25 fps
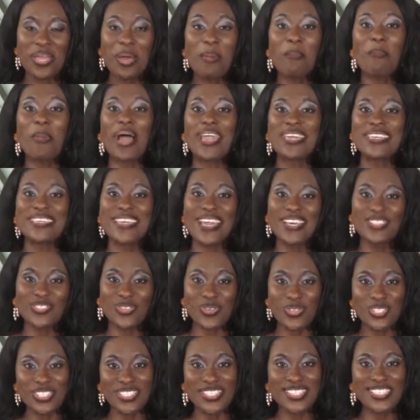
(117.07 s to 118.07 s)
My guest
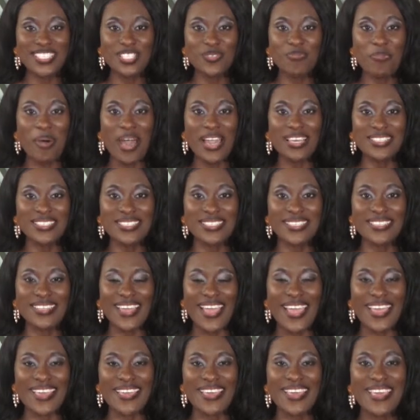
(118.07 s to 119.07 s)
on She Inspires
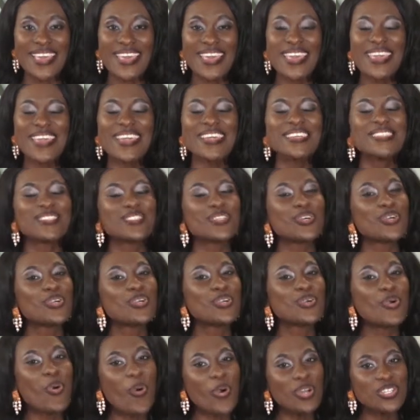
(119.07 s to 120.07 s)
today is the
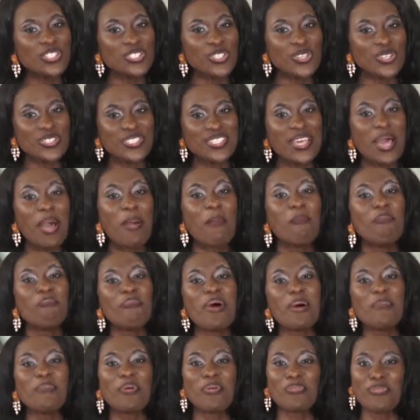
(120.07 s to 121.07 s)
gorgeous
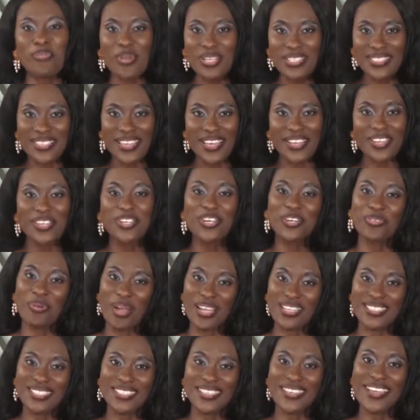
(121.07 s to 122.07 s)
Mama Rita
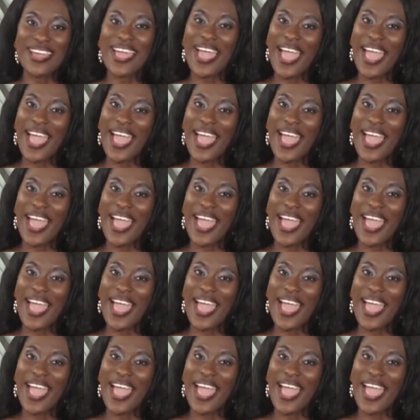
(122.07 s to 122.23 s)
Korankye